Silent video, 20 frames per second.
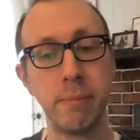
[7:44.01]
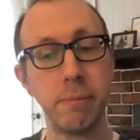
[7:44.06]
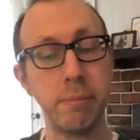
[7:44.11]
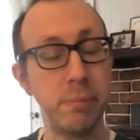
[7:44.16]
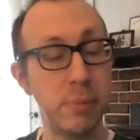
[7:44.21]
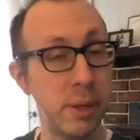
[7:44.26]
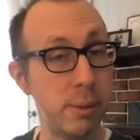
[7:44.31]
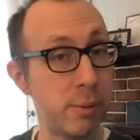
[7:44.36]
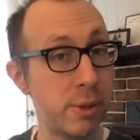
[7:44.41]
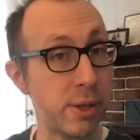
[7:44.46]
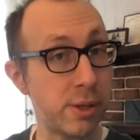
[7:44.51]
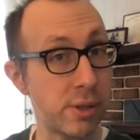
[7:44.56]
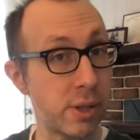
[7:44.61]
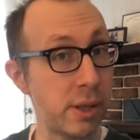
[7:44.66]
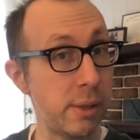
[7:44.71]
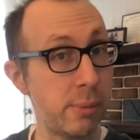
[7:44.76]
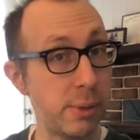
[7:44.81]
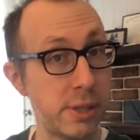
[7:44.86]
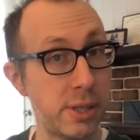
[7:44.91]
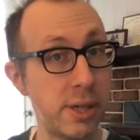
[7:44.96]
Maybe there's a
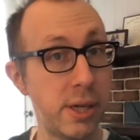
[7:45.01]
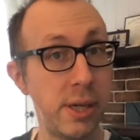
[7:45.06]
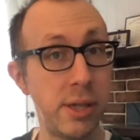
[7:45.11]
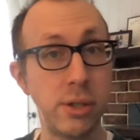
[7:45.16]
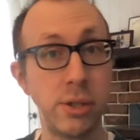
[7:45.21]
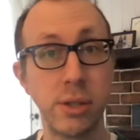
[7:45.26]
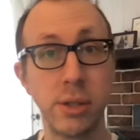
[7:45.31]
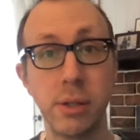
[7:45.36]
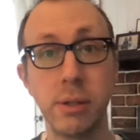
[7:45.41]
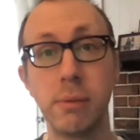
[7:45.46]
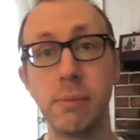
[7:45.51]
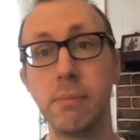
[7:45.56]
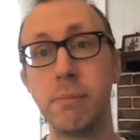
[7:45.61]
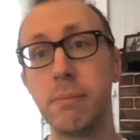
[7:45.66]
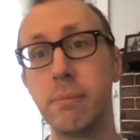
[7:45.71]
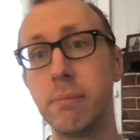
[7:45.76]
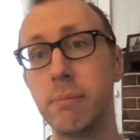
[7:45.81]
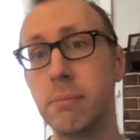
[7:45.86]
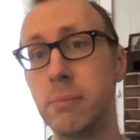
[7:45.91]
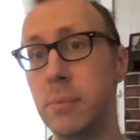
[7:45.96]
limitation.
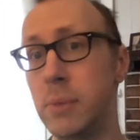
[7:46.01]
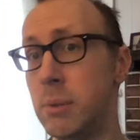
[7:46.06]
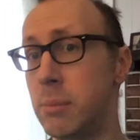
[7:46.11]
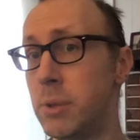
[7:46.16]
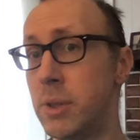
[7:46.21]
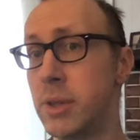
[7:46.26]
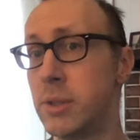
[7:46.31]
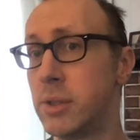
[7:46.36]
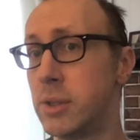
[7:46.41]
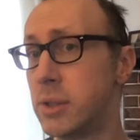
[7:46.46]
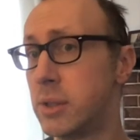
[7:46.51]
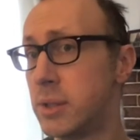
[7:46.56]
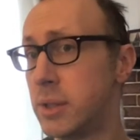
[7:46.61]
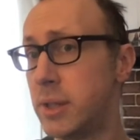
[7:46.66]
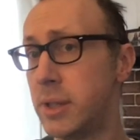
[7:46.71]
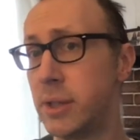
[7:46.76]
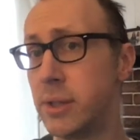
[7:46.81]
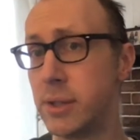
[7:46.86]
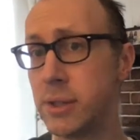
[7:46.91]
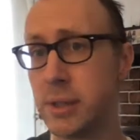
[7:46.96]
Maybe there's a
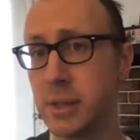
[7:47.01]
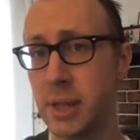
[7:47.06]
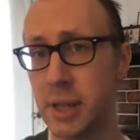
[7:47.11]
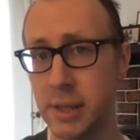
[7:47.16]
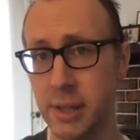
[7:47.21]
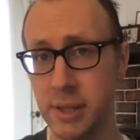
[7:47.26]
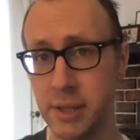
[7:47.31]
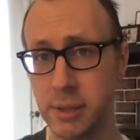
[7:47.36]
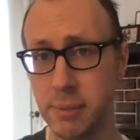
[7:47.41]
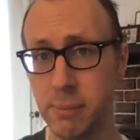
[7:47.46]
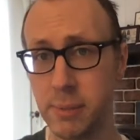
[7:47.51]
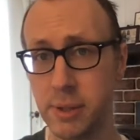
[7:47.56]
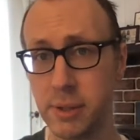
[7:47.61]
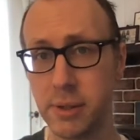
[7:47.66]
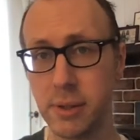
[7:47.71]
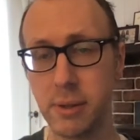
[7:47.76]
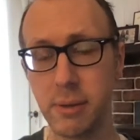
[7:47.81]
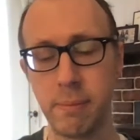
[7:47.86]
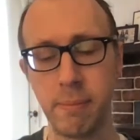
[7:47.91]
skill set that's missing.